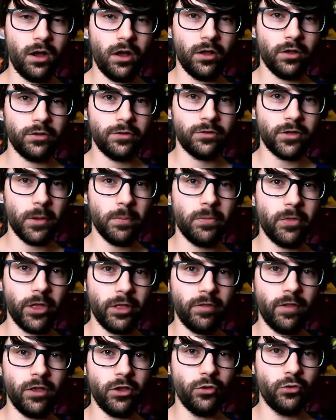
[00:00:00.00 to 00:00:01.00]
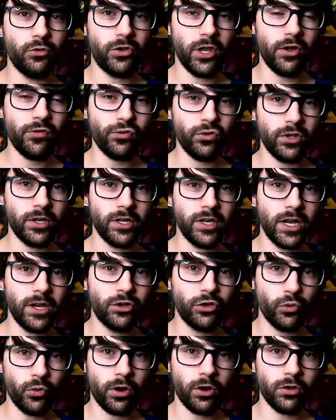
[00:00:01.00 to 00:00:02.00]
something that you definitely need
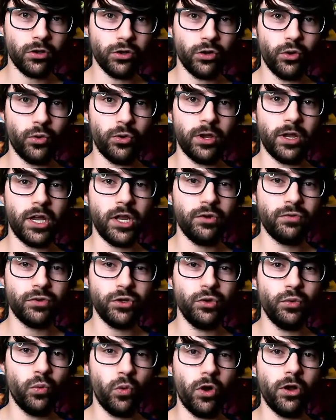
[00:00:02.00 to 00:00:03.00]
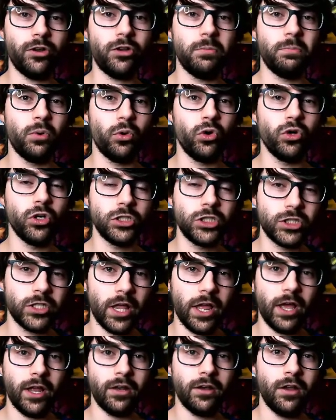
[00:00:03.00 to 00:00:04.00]
to include if you want to push
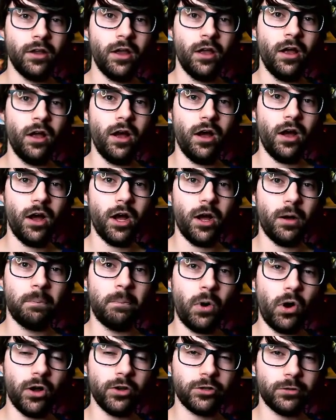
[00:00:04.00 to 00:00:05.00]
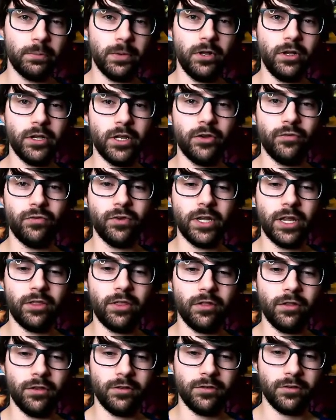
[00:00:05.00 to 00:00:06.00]
that possibility of
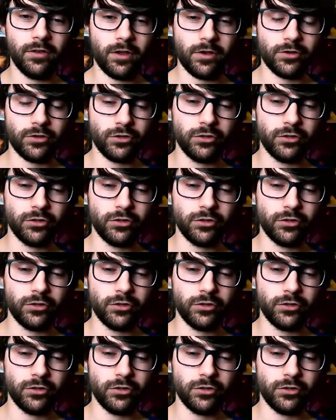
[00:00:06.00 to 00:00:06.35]
lethal and such.